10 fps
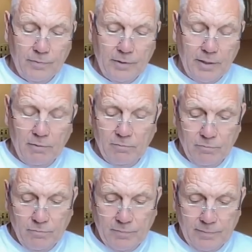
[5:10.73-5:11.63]
you know,
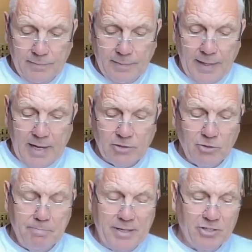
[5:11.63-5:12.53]
has a
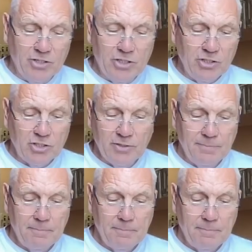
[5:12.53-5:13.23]
business.